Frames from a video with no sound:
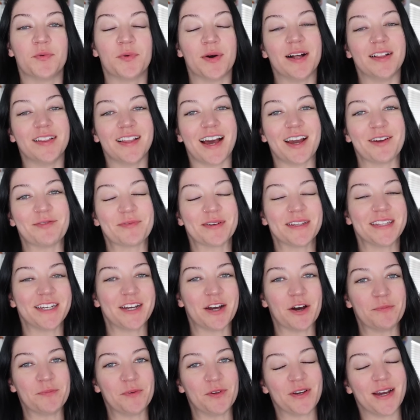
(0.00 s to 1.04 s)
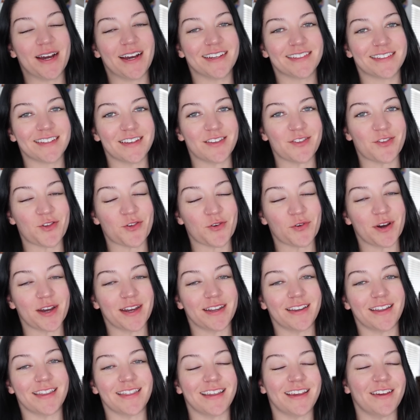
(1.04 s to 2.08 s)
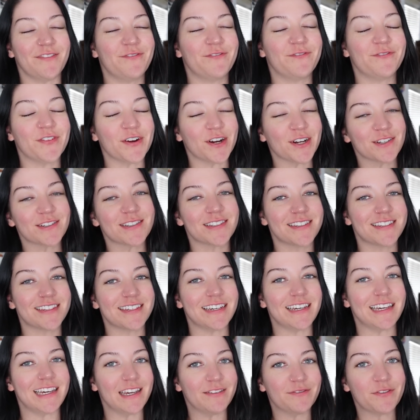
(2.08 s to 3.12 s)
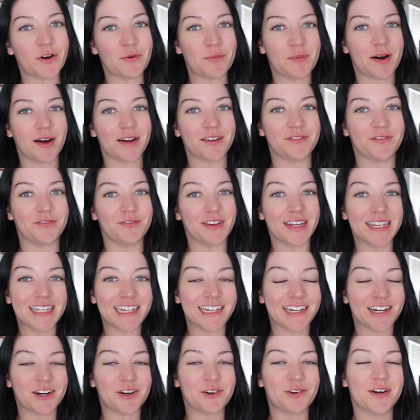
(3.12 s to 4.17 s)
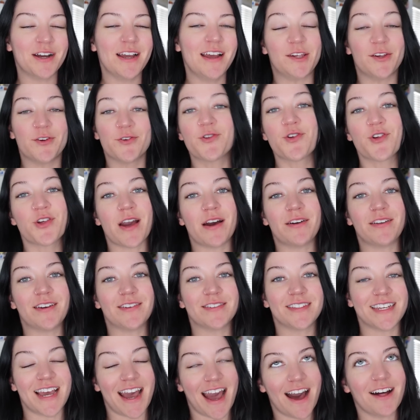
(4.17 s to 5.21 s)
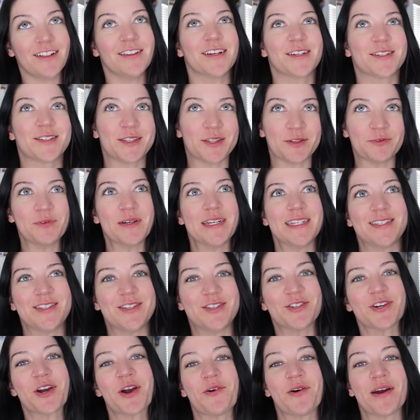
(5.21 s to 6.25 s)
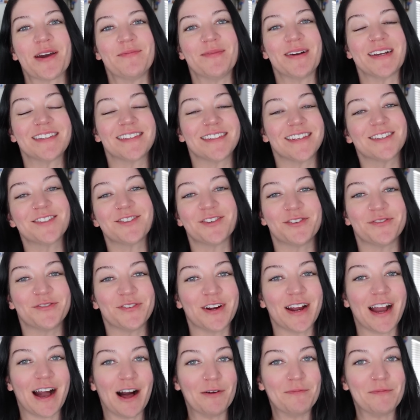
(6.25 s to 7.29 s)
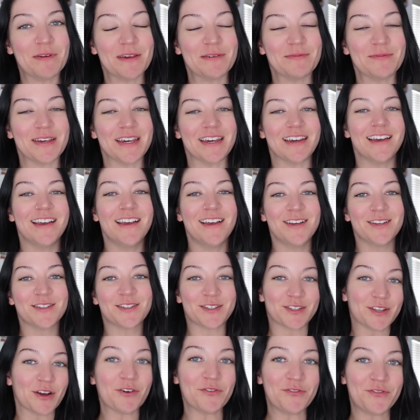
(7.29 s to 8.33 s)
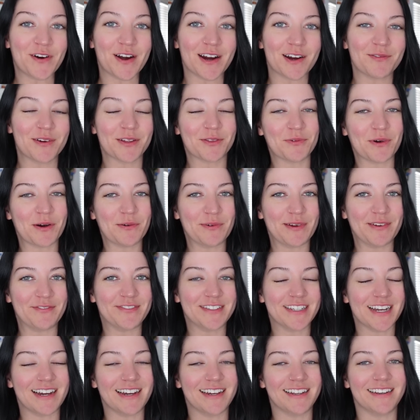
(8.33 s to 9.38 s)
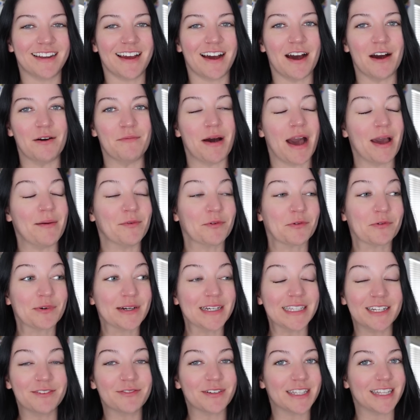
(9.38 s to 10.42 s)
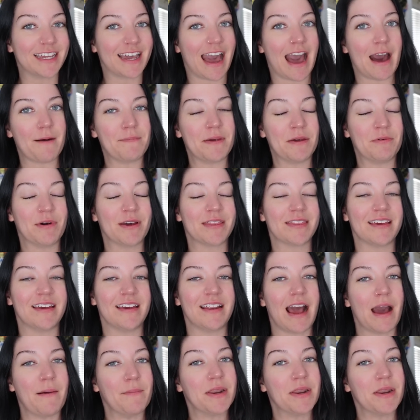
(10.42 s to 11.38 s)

Well, I really hope you guys enjoyed the first EvoMod video. Huge shout out to Alex, Luis, Joe, and my sister for helping me so far with what we've done. Um, I'm really, really happy with it.